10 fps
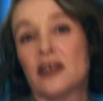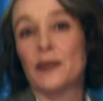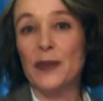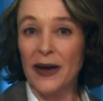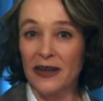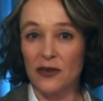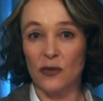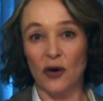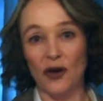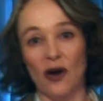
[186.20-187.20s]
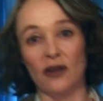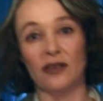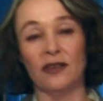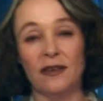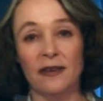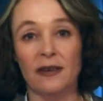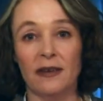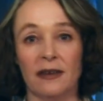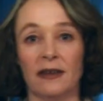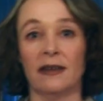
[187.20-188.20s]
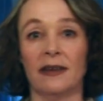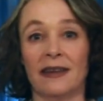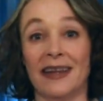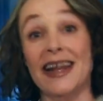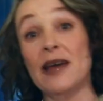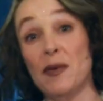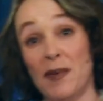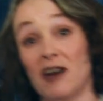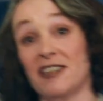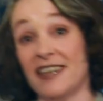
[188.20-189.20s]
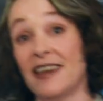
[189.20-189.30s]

are prepared to or not, the Labour Party